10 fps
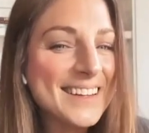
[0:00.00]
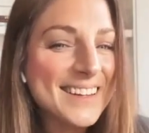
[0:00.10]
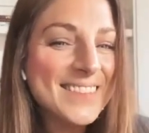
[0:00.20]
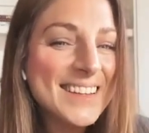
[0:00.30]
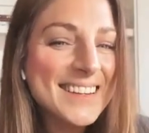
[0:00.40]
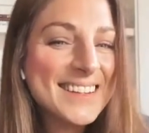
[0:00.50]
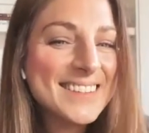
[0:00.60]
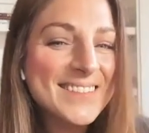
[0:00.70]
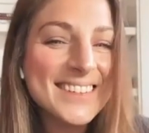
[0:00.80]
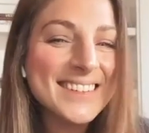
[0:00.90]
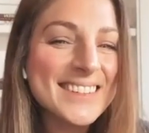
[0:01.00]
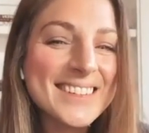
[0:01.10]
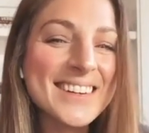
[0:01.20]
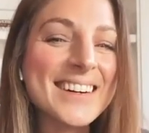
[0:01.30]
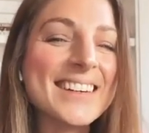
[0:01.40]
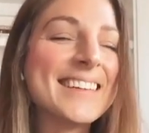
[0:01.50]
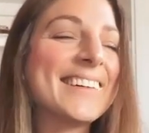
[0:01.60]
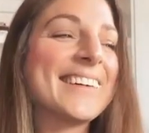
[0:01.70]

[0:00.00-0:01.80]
in me doesn't want to talk.